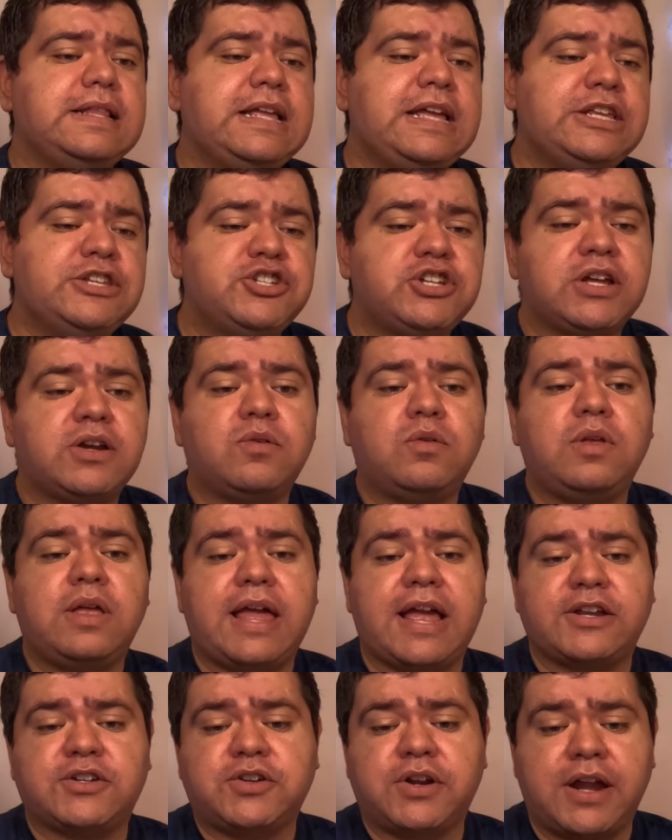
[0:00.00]
in general,
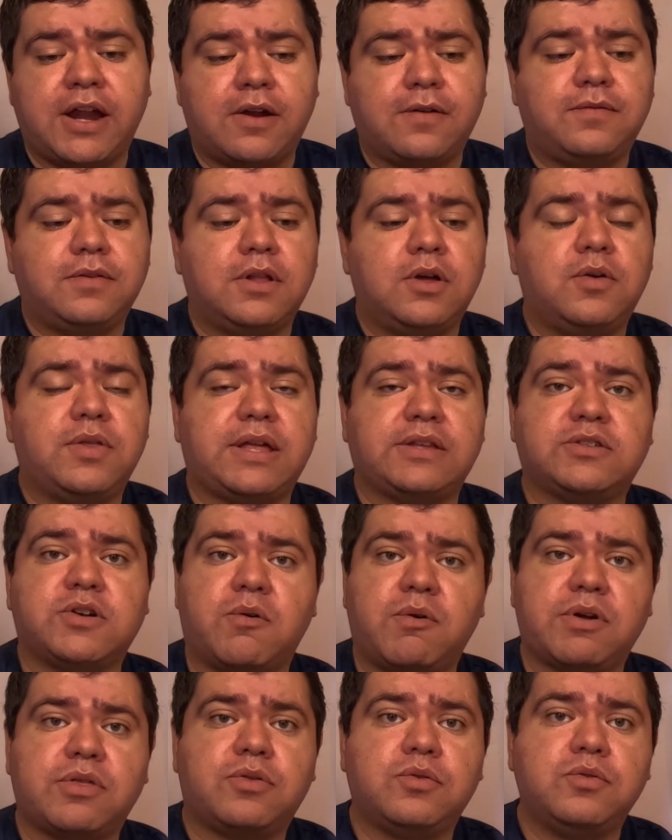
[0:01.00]
extra airflow that's
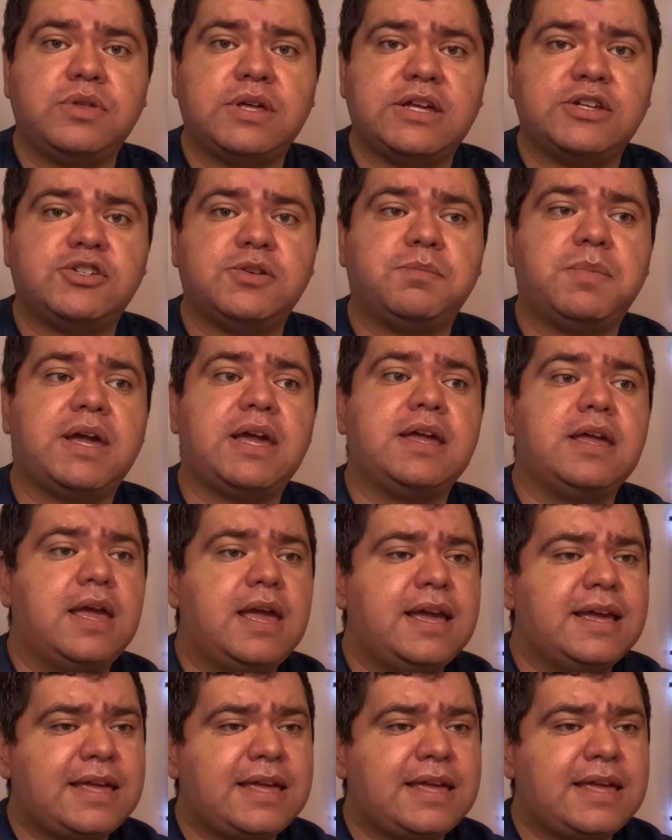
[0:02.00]
going through the engine bay